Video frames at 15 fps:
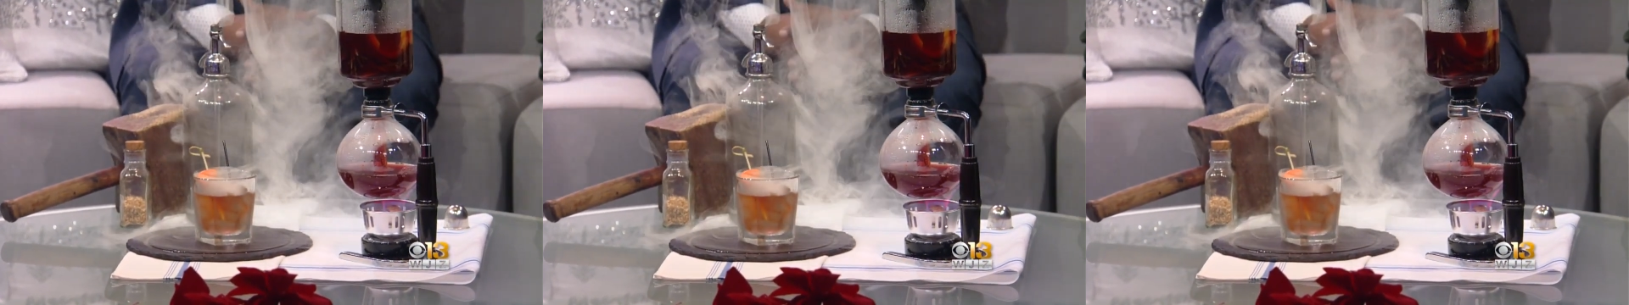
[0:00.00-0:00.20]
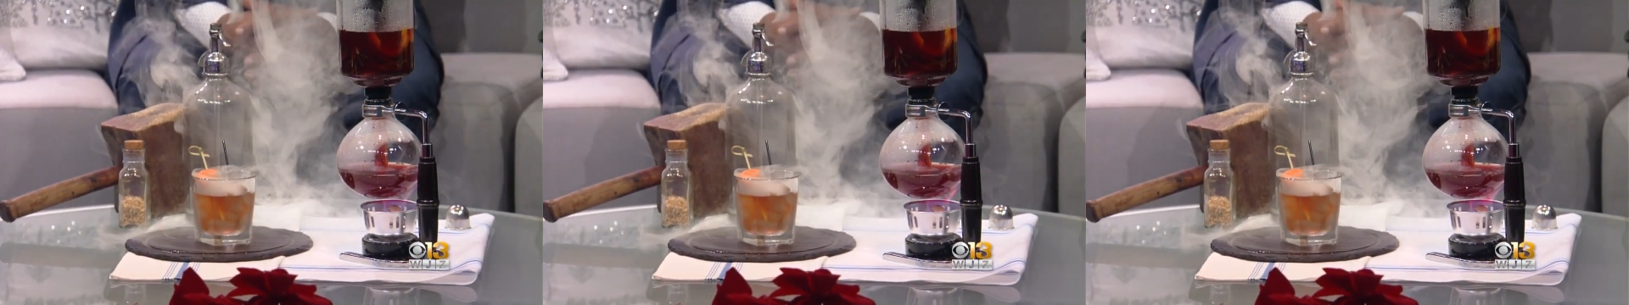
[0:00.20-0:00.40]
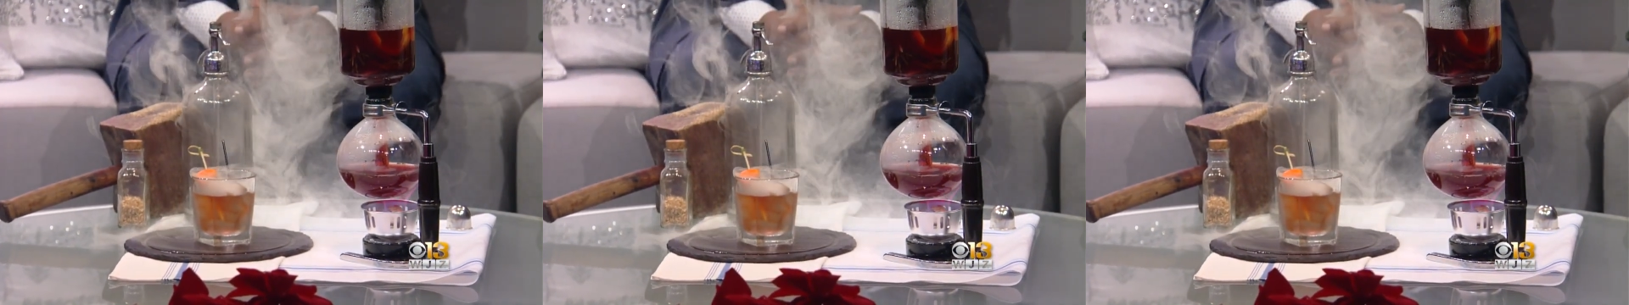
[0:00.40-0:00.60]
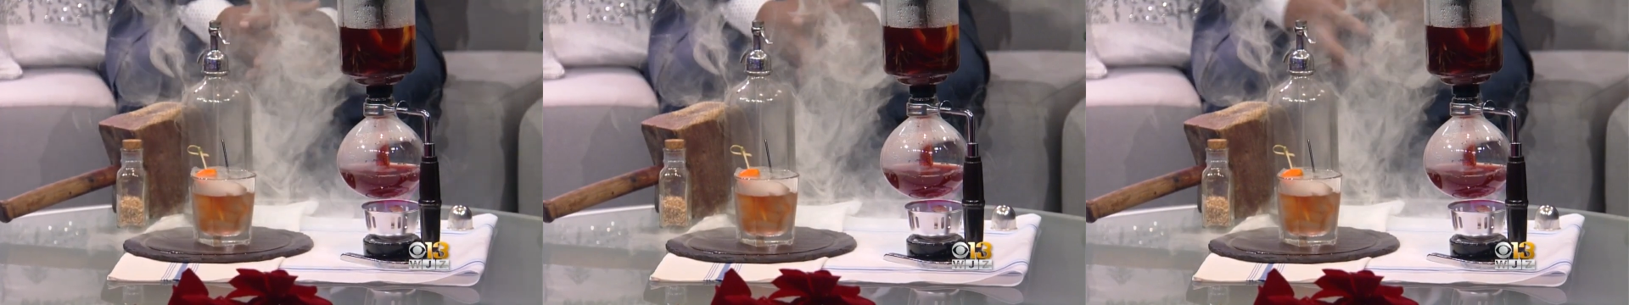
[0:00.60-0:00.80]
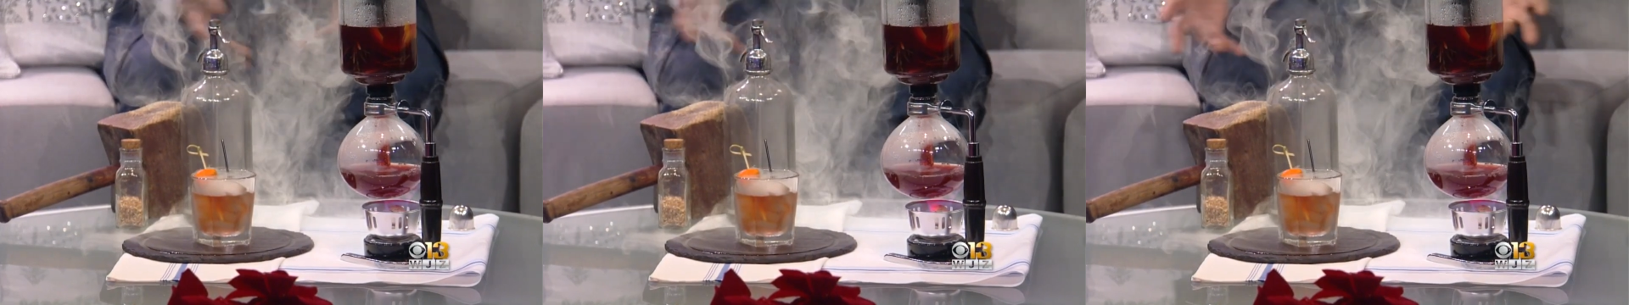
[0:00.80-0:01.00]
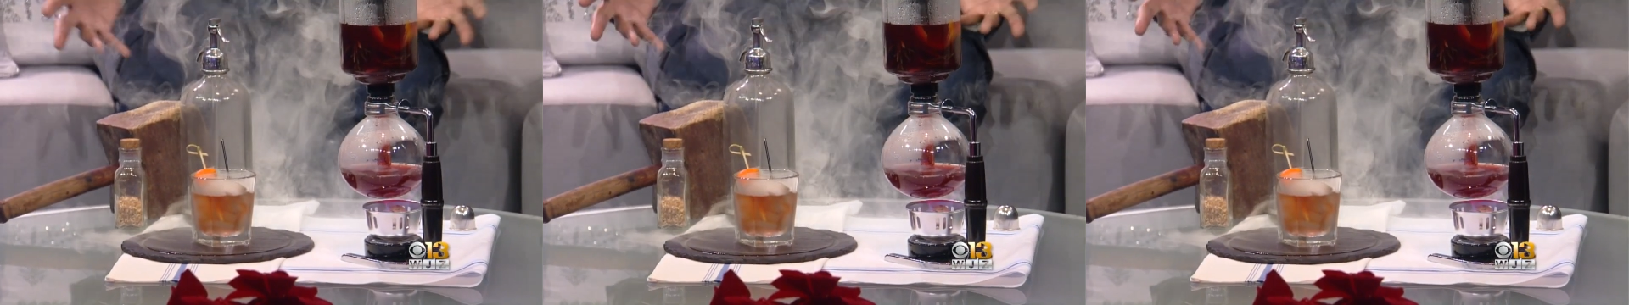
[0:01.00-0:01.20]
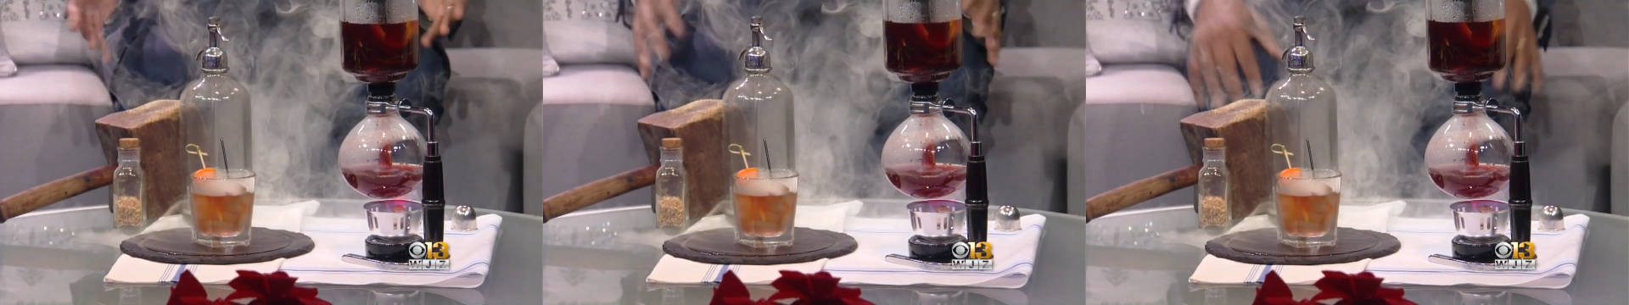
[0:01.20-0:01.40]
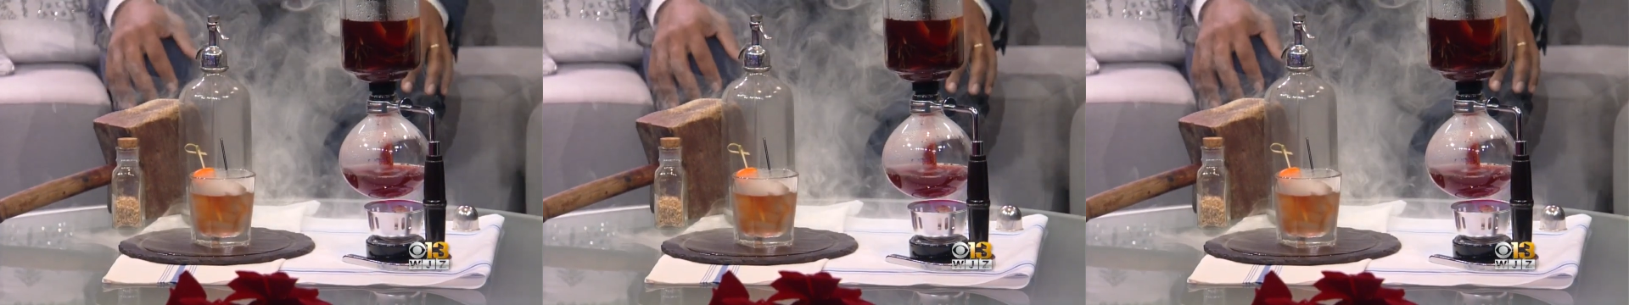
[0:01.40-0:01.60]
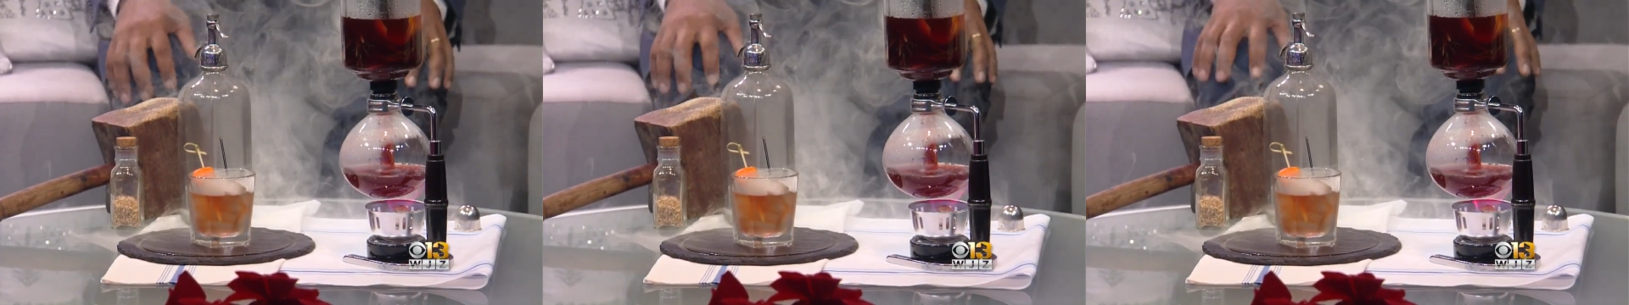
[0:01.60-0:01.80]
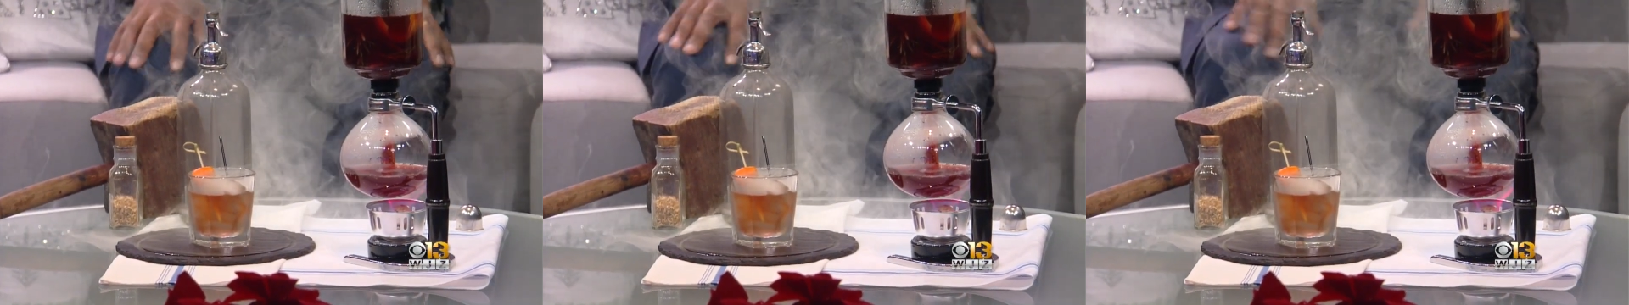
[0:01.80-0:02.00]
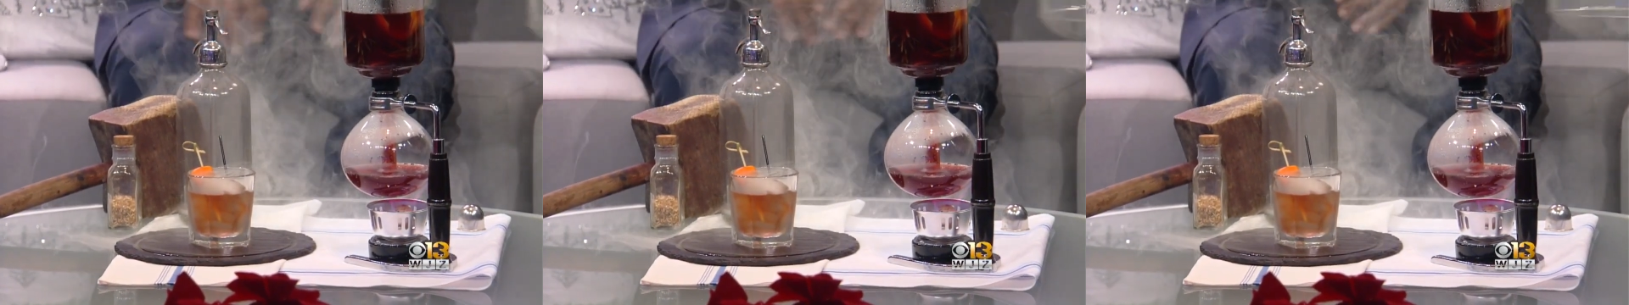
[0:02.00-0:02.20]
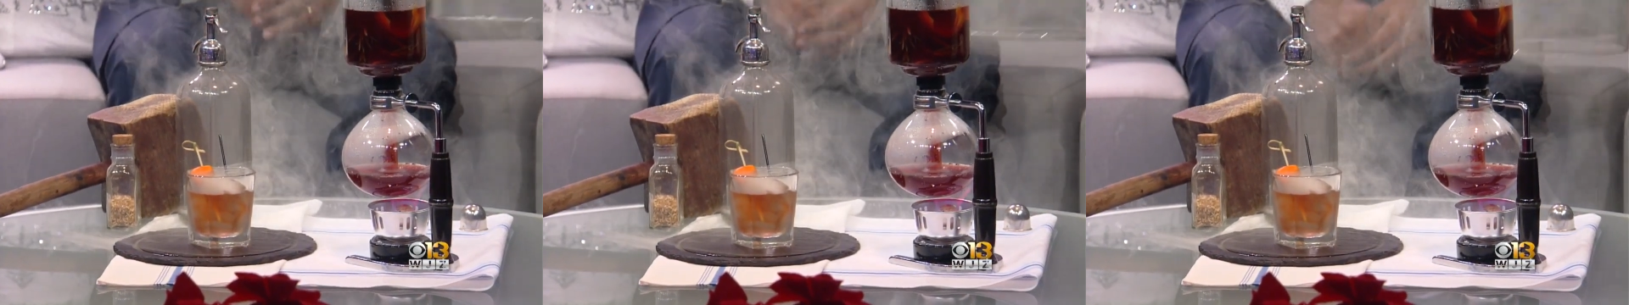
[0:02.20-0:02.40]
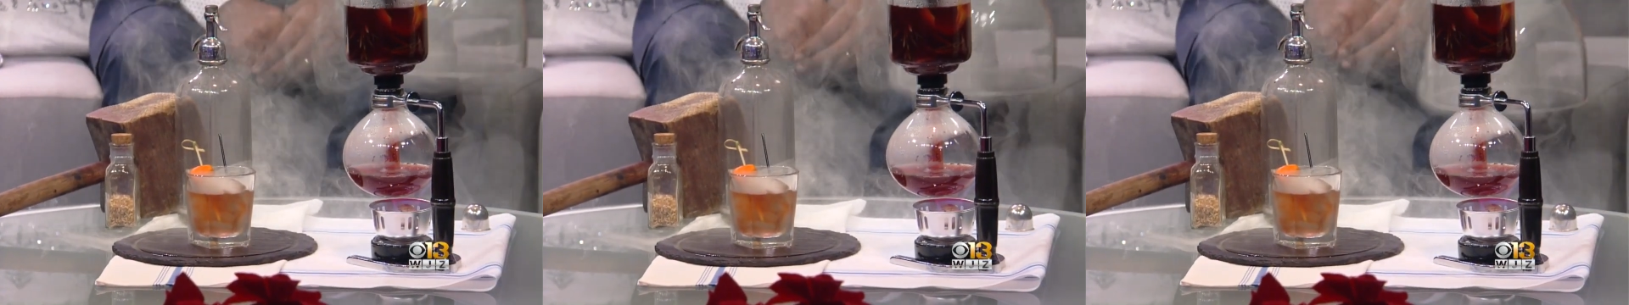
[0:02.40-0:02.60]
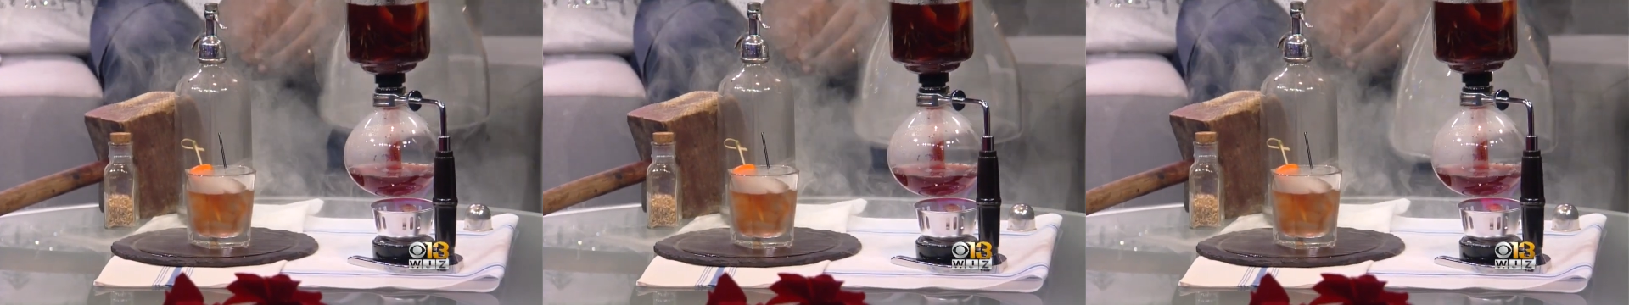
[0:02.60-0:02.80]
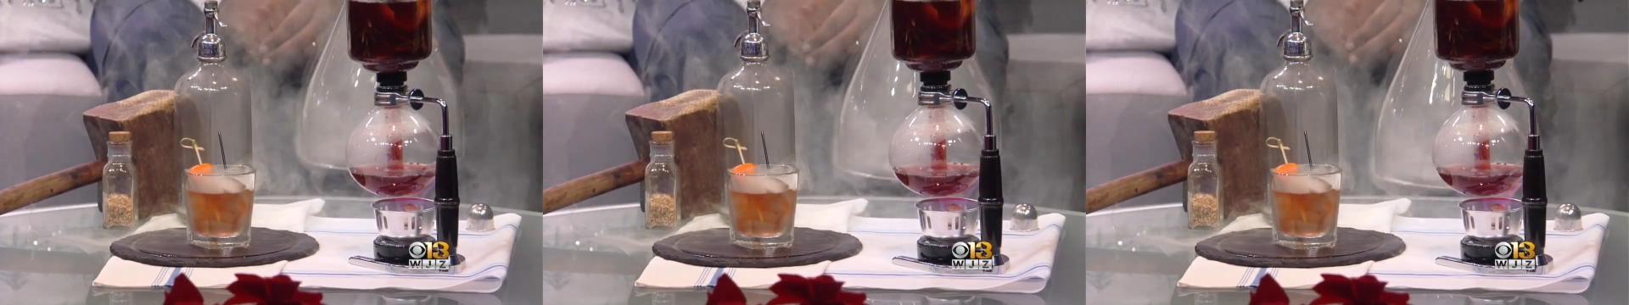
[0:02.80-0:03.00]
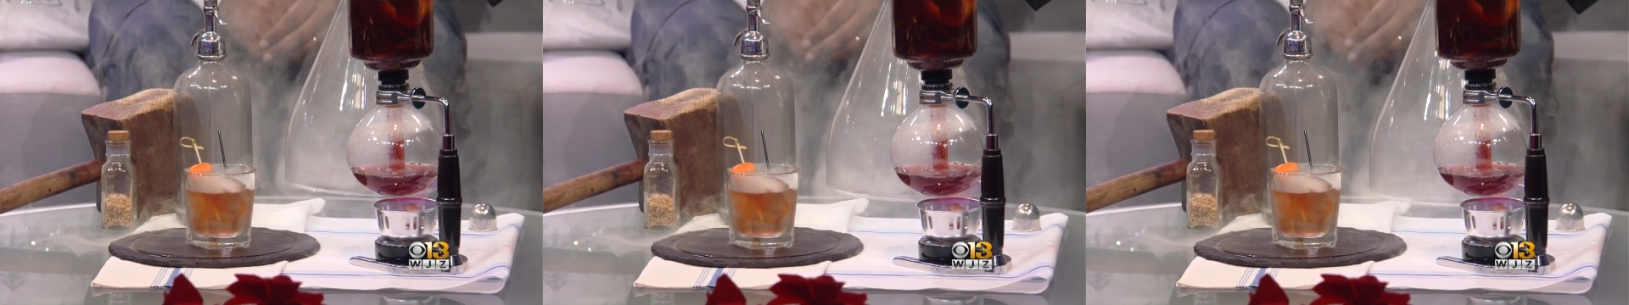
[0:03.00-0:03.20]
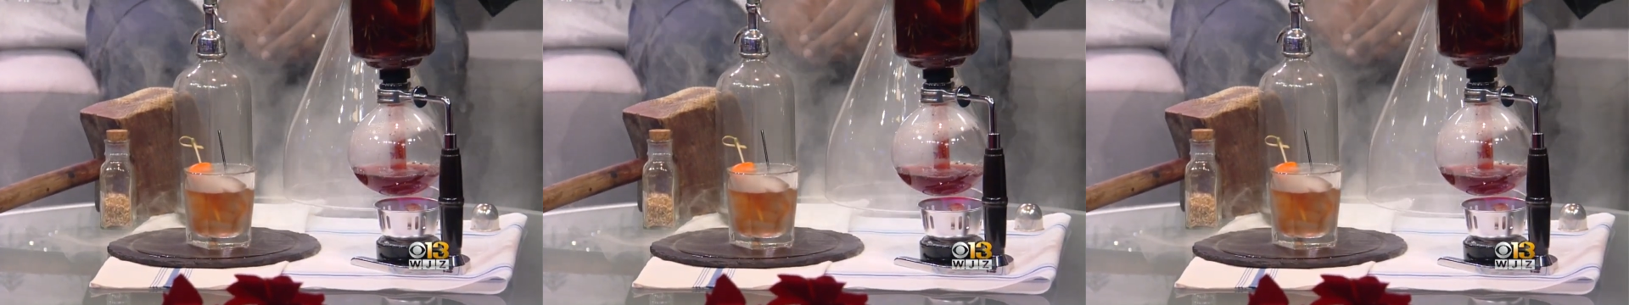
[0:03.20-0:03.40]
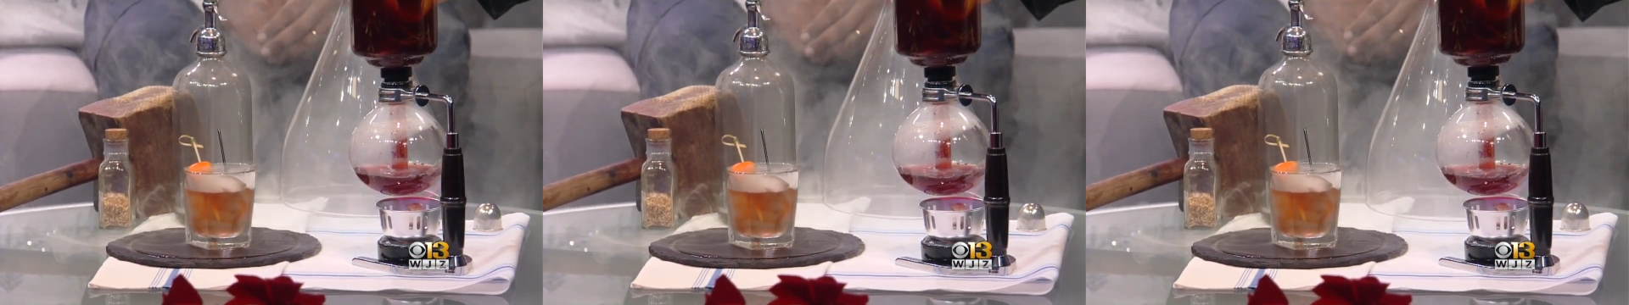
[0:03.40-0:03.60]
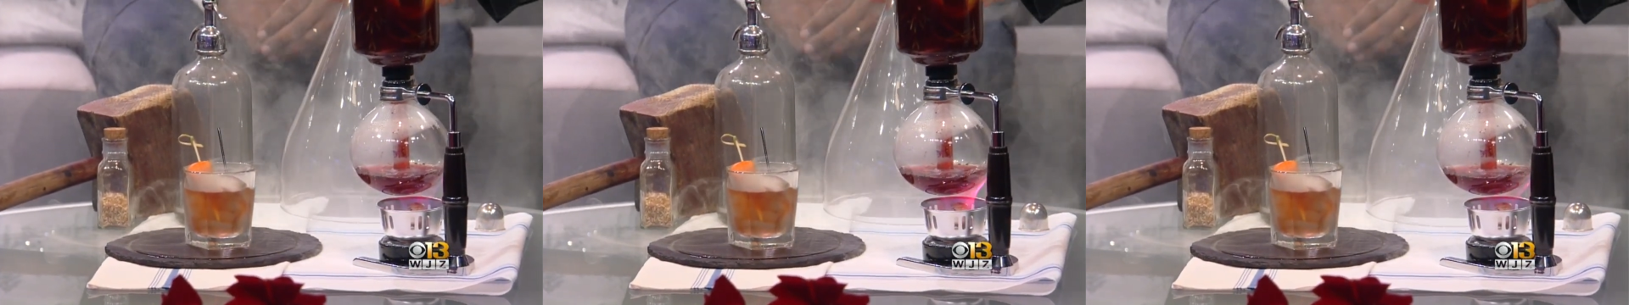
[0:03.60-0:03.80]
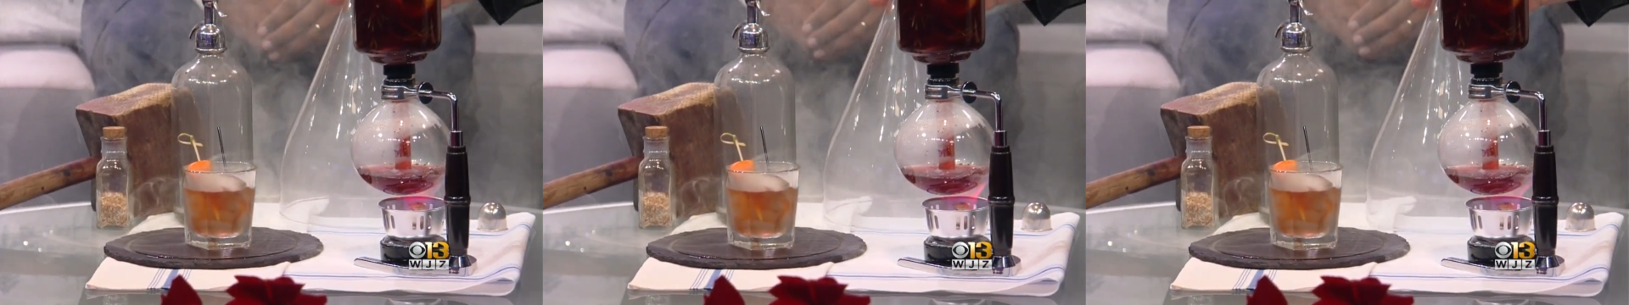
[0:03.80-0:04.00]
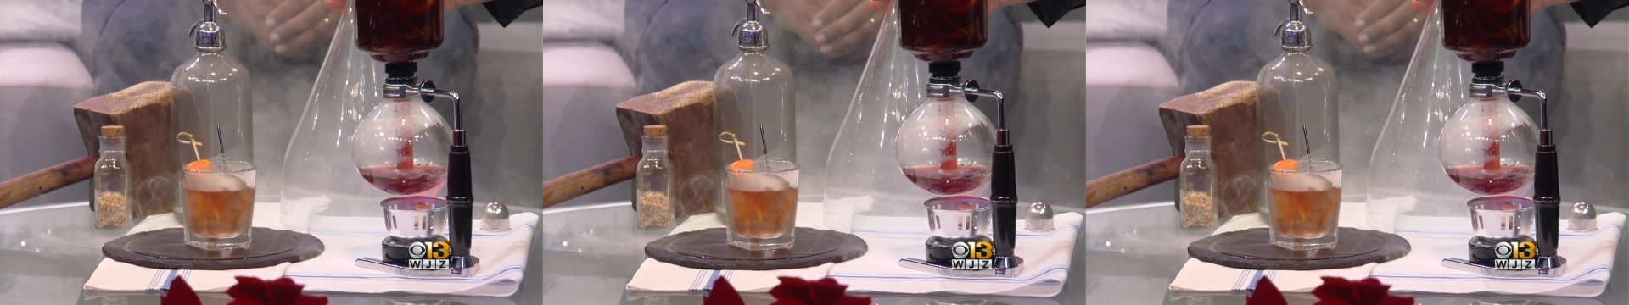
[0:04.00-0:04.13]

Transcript: No face is visible, so there are no lips to read.